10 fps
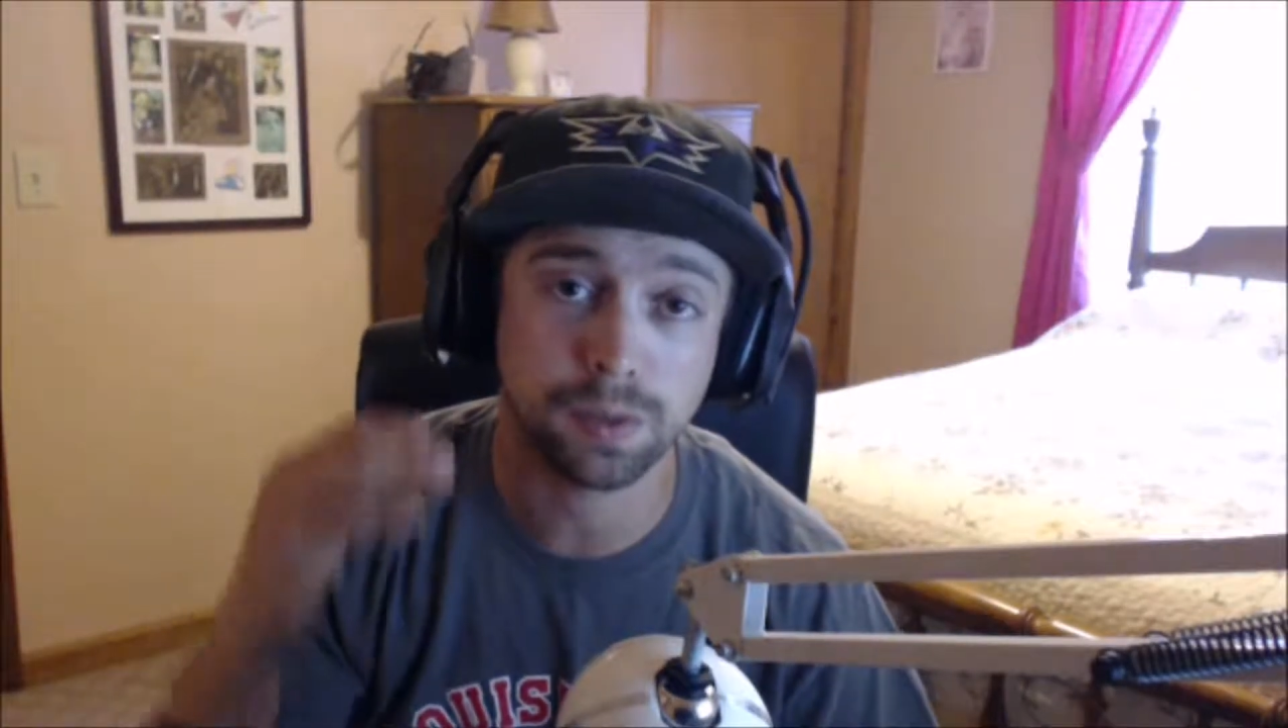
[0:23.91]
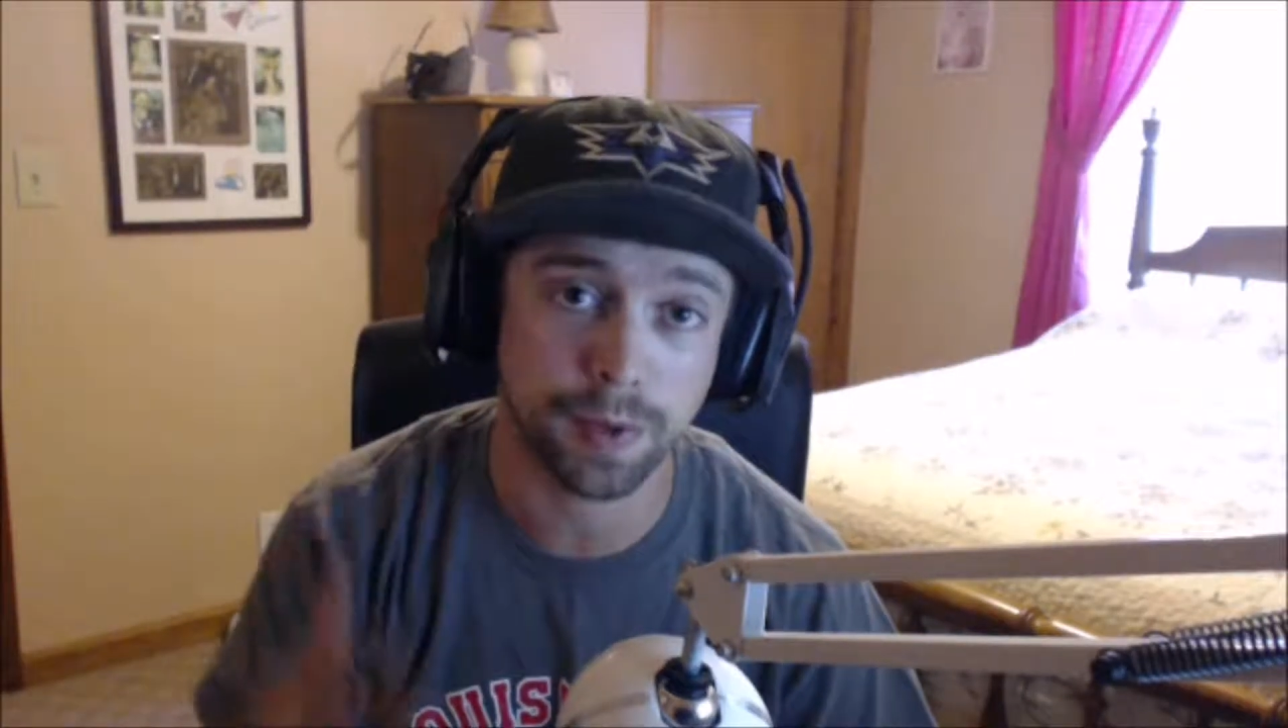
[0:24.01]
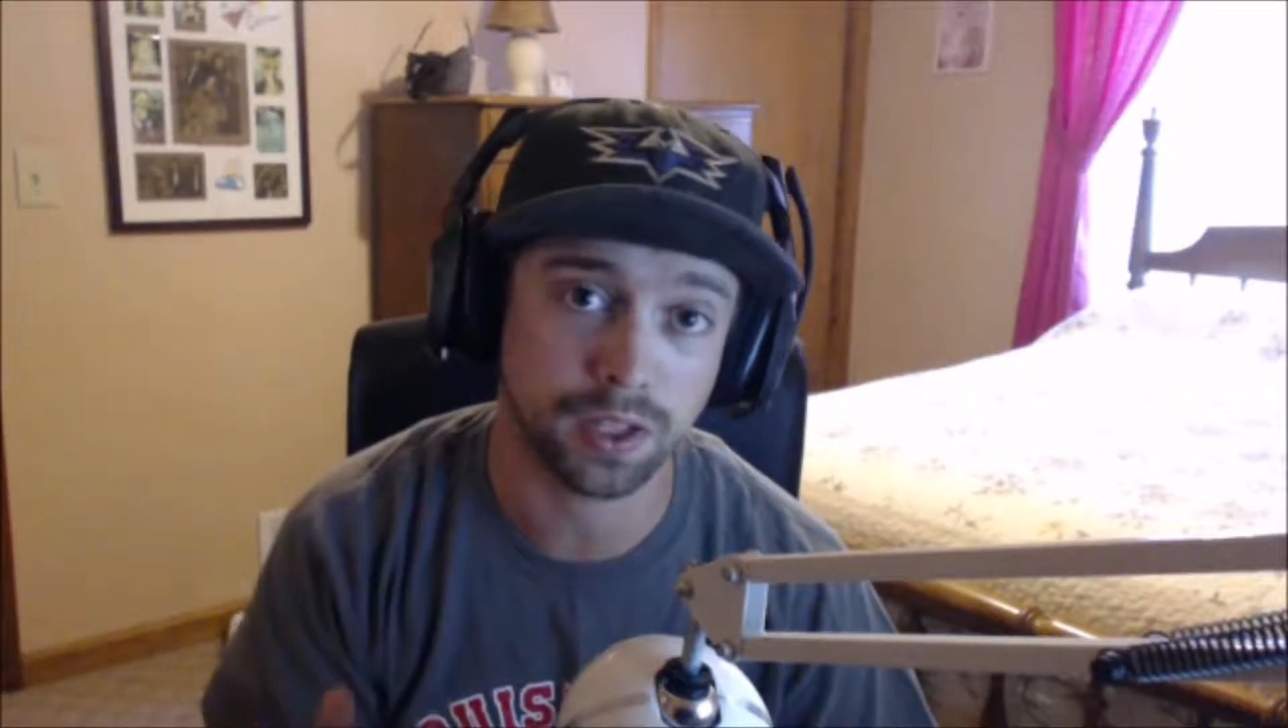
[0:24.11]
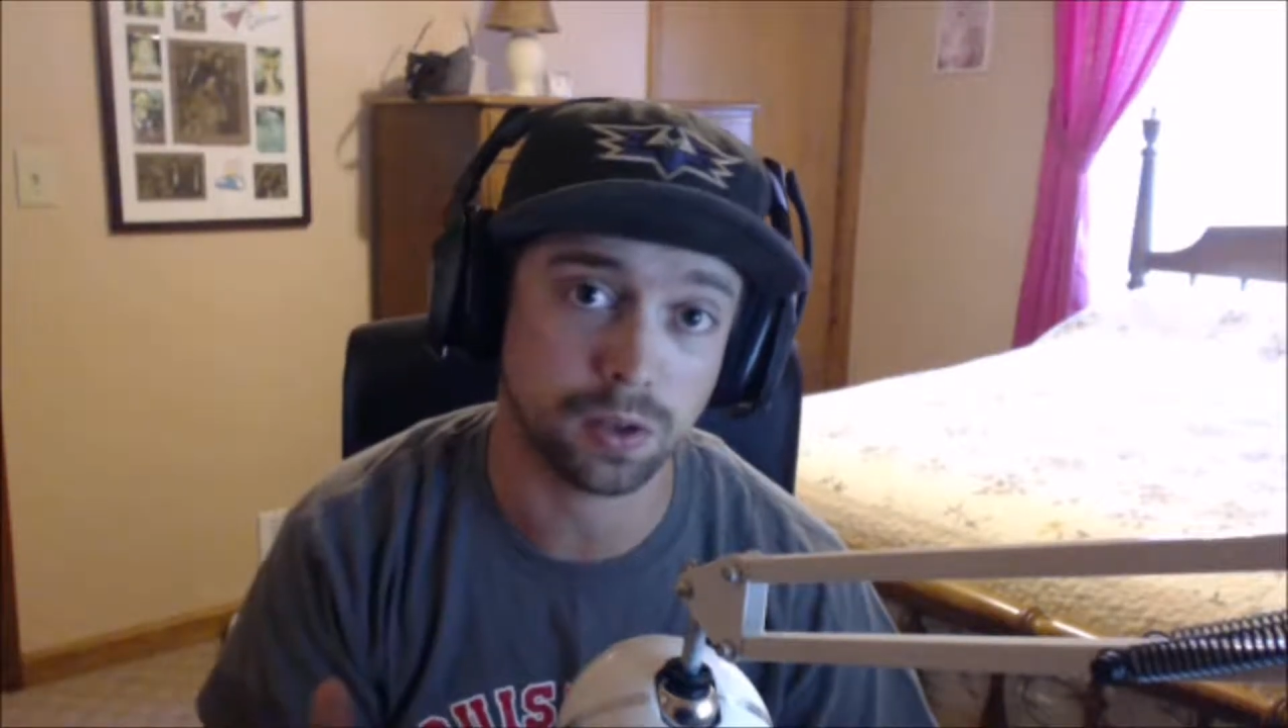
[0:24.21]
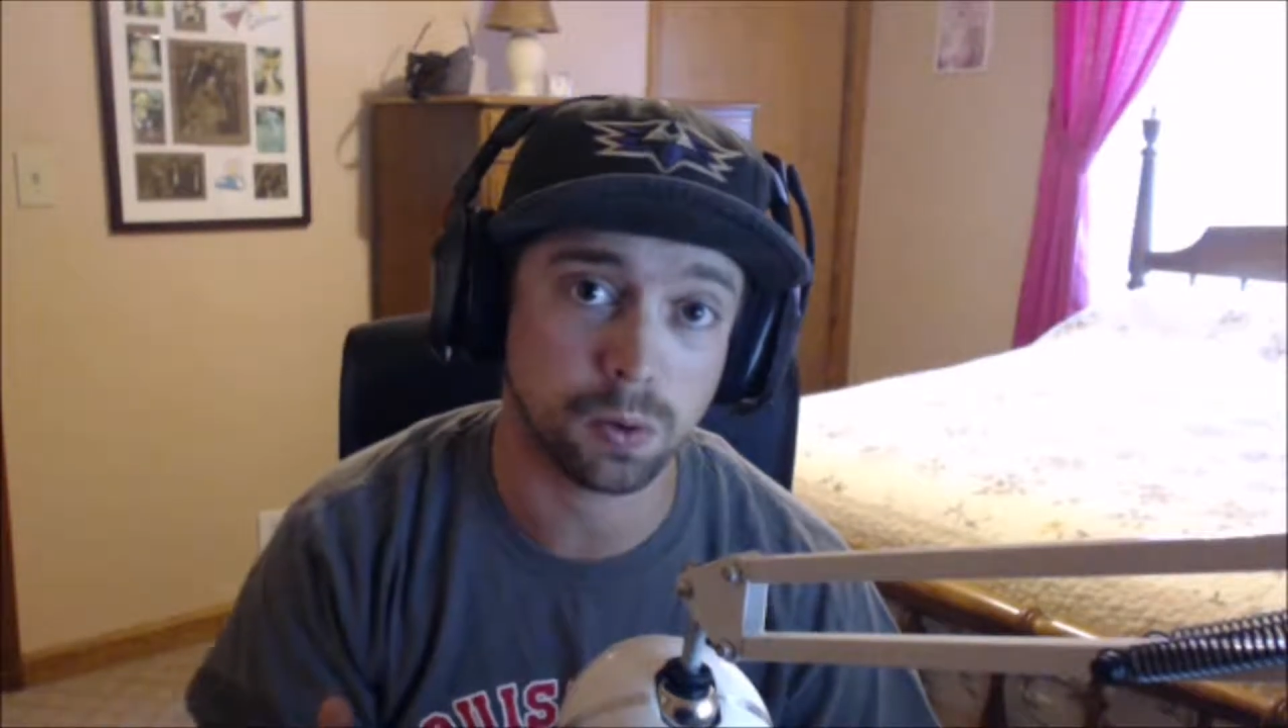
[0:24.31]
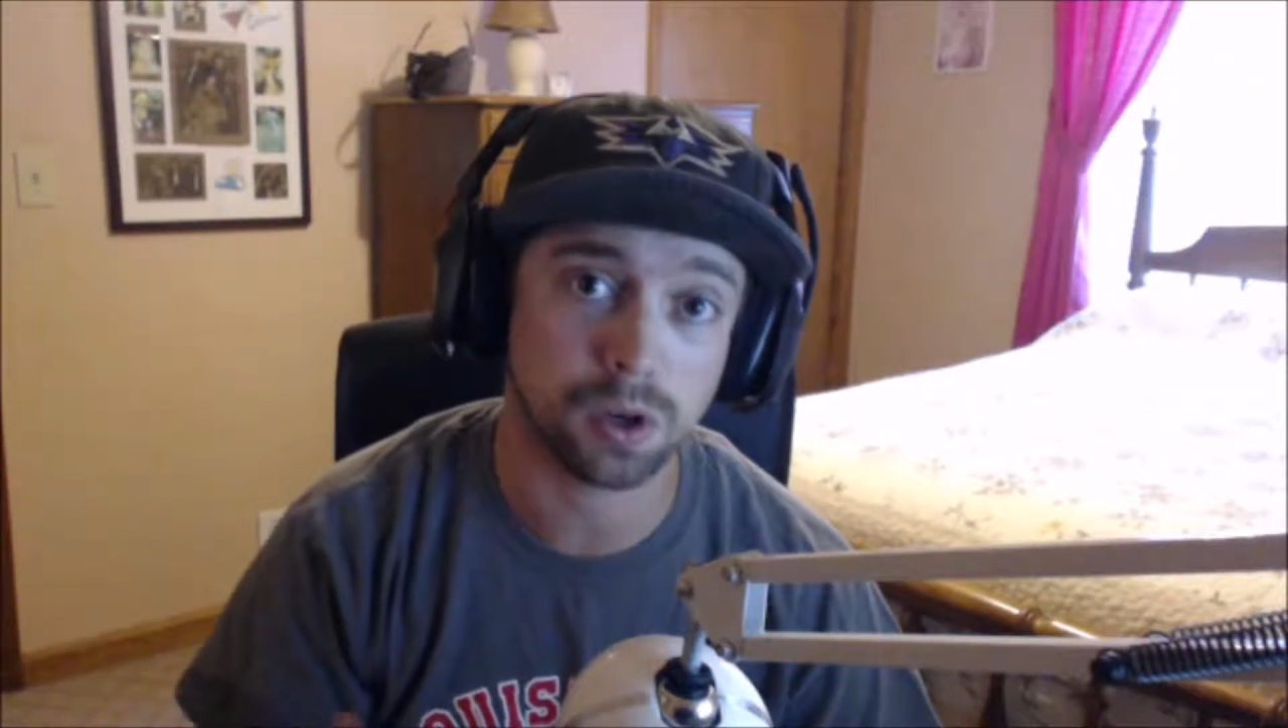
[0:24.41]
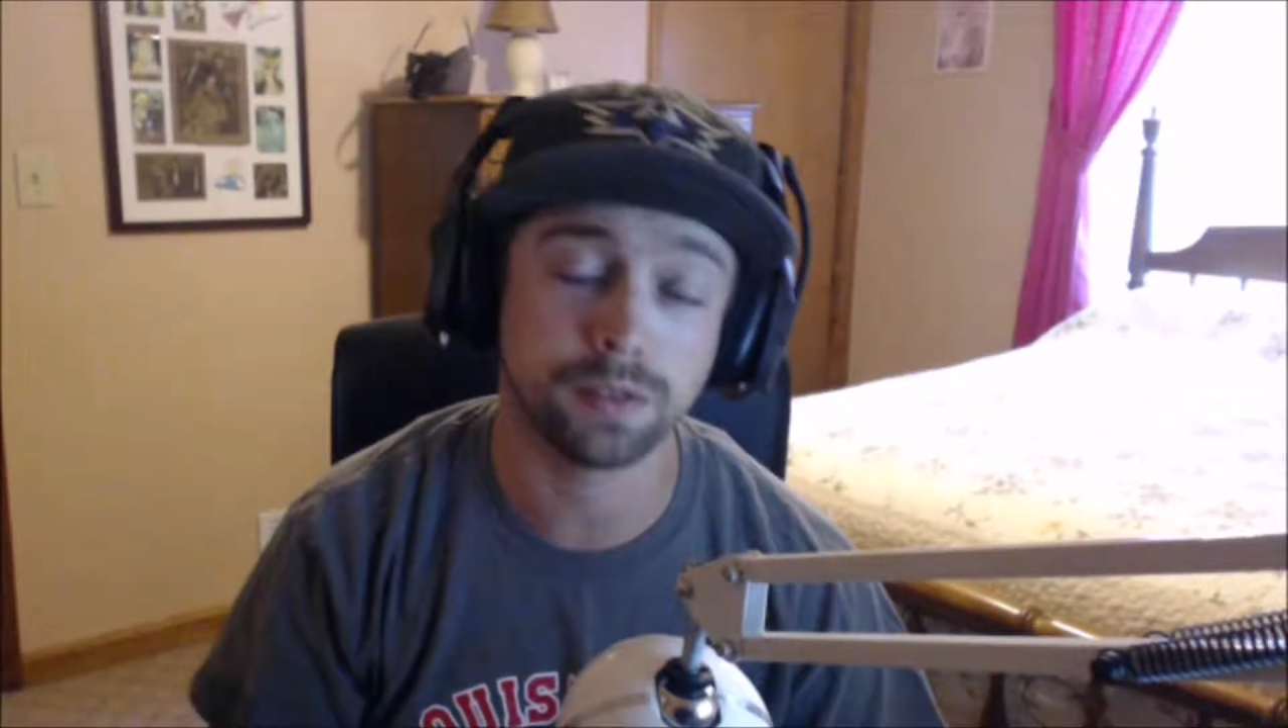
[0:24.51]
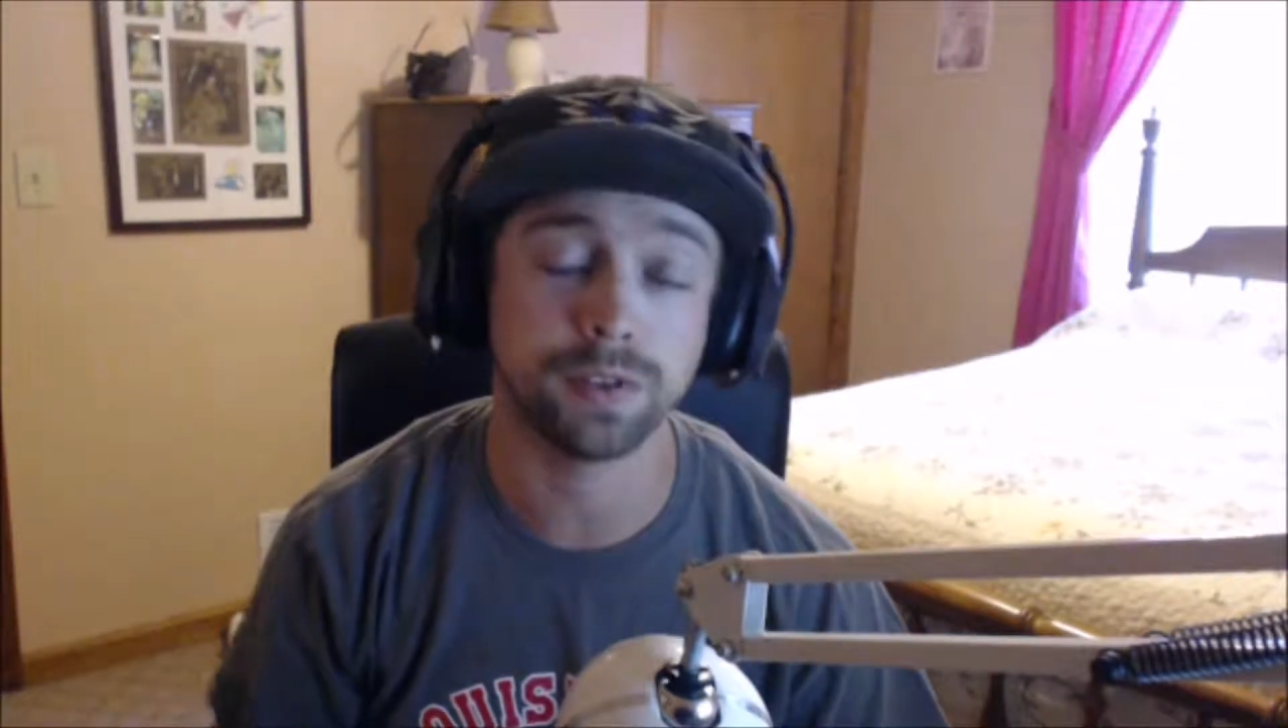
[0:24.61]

to make the quad